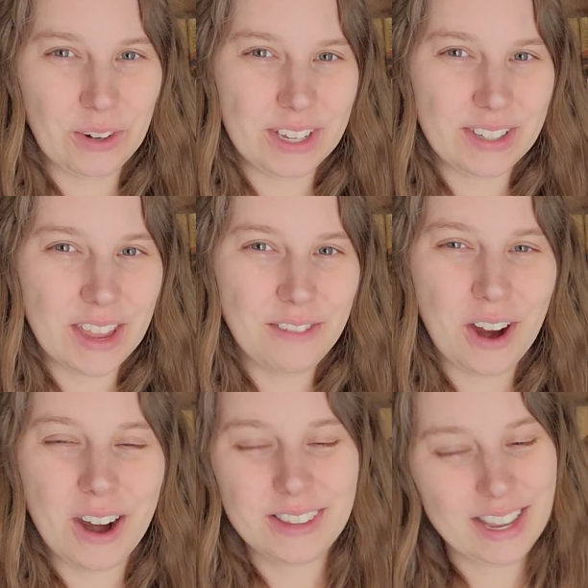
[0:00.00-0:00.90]
this gift
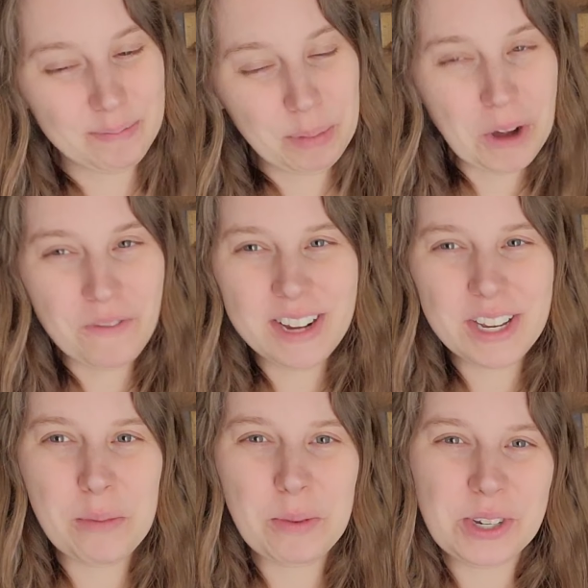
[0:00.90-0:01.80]
card, like the perfect
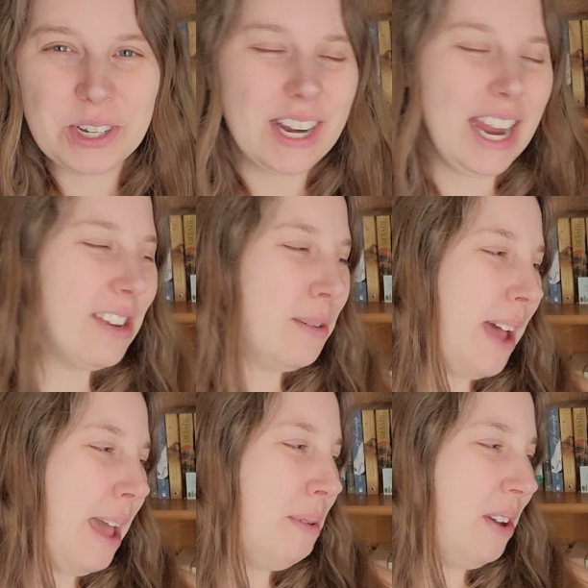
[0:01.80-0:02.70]
opportunity to
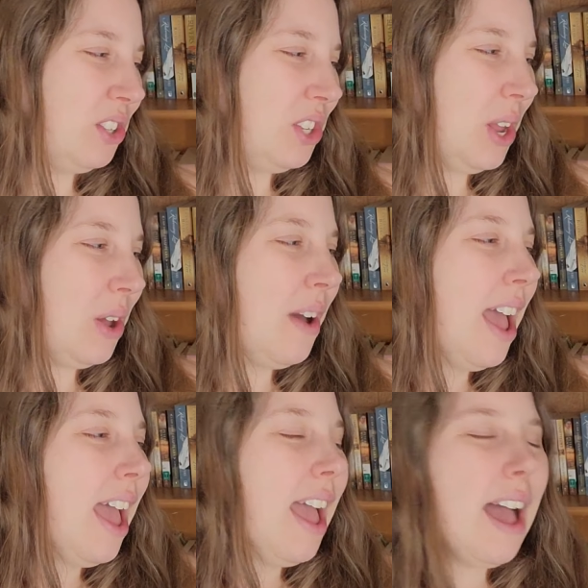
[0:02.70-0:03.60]
buy book 2.
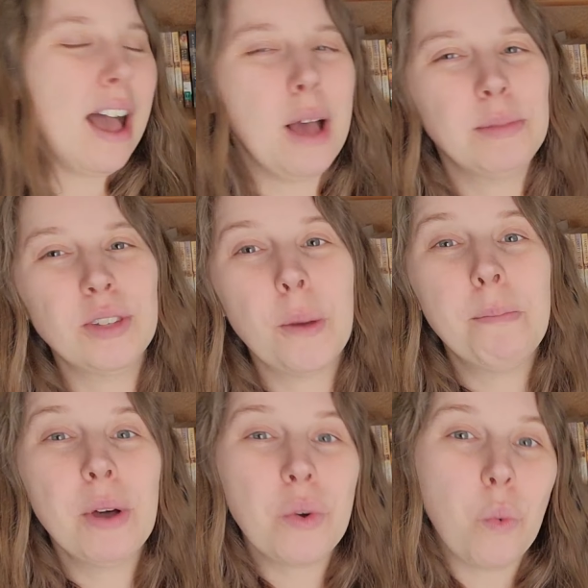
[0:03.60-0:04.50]
So
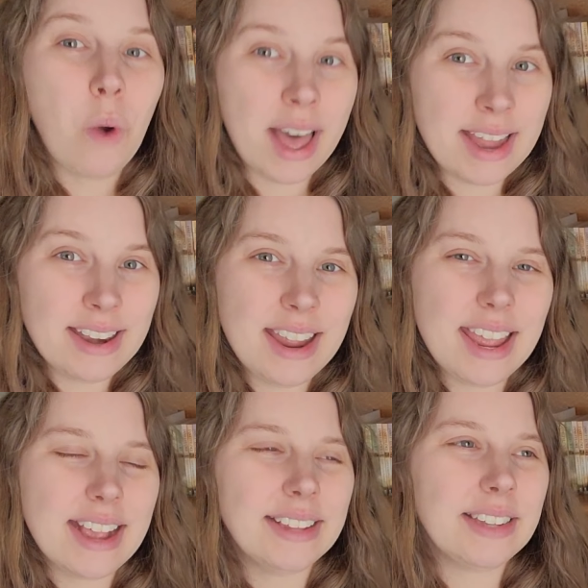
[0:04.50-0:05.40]
book 1 is